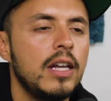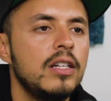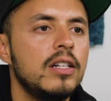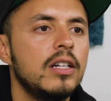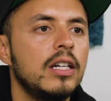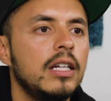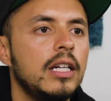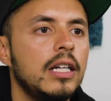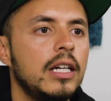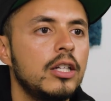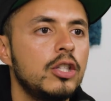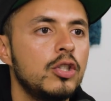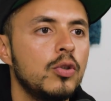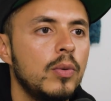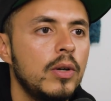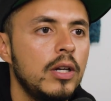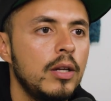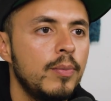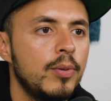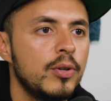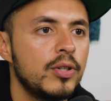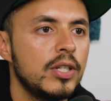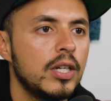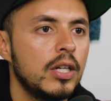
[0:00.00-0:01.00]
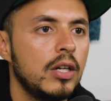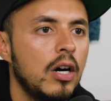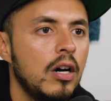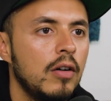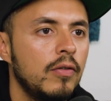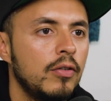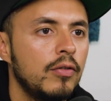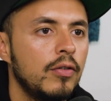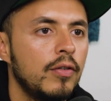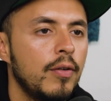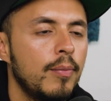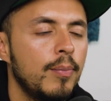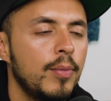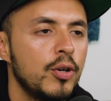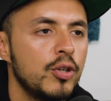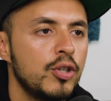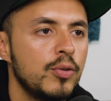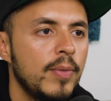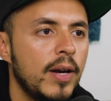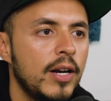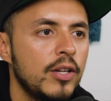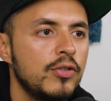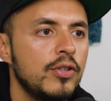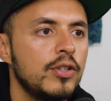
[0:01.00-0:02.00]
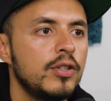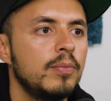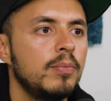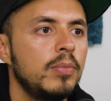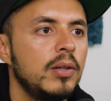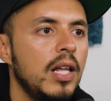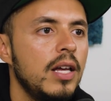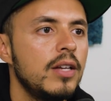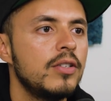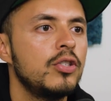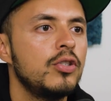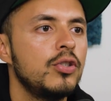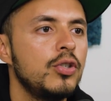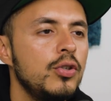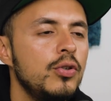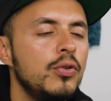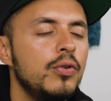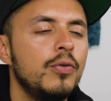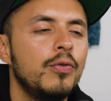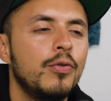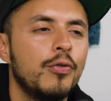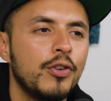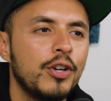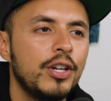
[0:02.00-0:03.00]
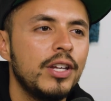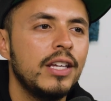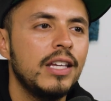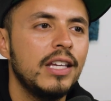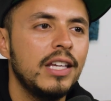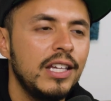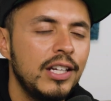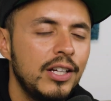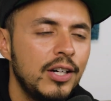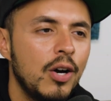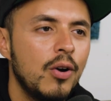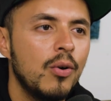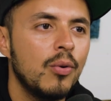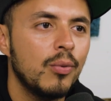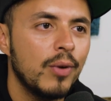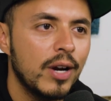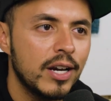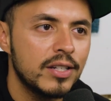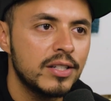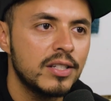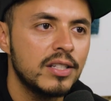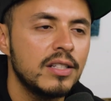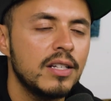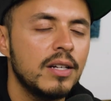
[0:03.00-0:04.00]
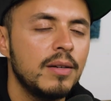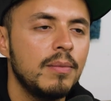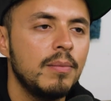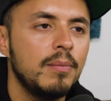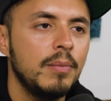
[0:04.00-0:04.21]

and you're gonna get 20% off of a Birch mattress plus two free Eco Rest